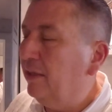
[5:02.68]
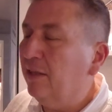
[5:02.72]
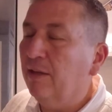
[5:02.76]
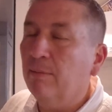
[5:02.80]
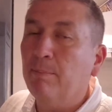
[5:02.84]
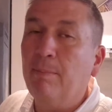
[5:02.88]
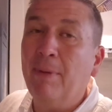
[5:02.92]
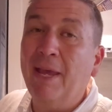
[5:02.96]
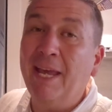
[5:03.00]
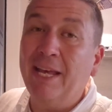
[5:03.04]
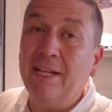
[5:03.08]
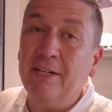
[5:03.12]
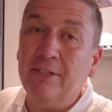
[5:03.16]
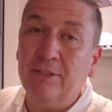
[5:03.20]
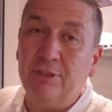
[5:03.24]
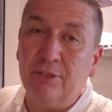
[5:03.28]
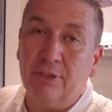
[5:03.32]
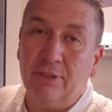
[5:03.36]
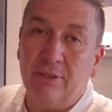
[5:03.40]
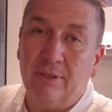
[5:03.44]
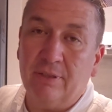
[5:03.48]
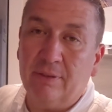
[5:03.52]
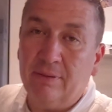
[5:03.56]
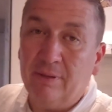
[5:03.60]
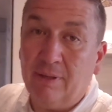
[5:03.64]
and the
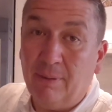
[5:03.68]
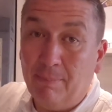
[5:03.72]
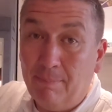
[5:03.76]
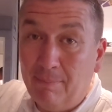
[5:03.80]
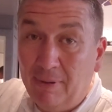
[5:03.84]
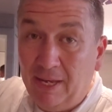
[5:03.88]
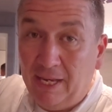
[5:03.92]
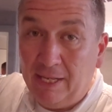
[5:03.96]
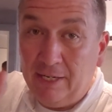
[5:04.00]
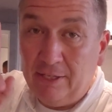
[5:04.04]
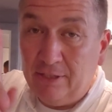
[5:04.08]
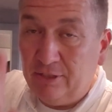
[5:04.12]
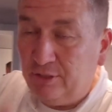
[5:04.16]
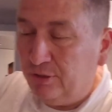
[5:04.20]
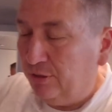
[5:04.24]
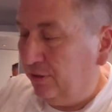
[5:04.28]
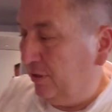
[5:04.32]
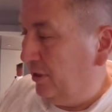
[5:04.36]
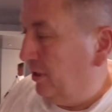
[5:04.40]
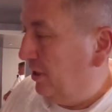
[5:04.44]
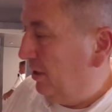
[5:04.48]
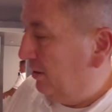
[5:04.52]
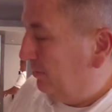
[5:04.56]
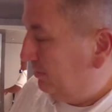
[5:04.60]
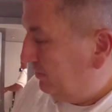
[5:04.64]
manager
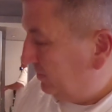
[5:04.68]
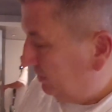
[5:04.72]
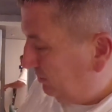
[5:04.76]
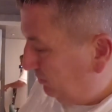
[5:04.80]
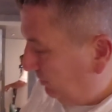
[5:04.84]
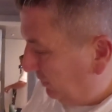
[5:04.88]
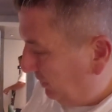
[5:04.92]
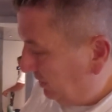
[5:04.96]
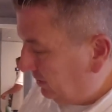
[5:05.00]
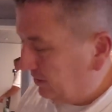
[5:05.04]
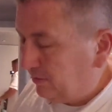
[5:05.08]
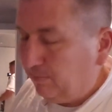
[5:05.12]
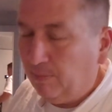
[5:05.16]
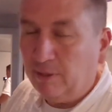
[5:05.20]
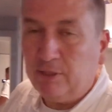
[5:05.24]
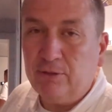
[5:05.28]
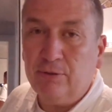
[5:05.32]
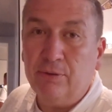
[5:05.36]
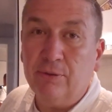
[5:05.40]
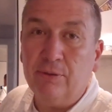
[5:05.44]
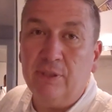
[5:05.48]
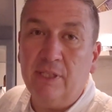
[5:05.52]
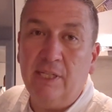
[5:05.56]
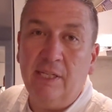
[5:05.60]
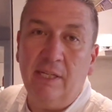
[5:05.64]
comes with a
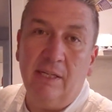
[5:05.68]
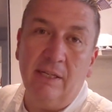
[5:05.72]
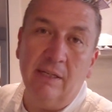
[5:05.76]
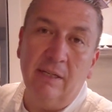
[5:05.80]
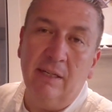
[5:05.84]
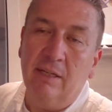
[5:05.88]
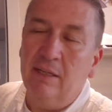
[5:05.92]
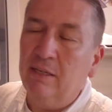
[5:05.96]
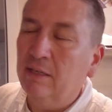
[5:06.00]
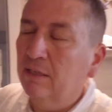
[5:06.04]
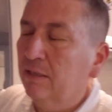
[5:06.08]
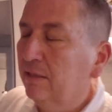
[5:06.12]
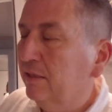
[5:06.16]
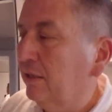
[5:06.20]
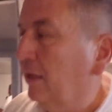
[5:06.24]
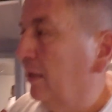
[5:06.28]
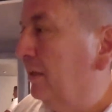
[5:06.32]
special key to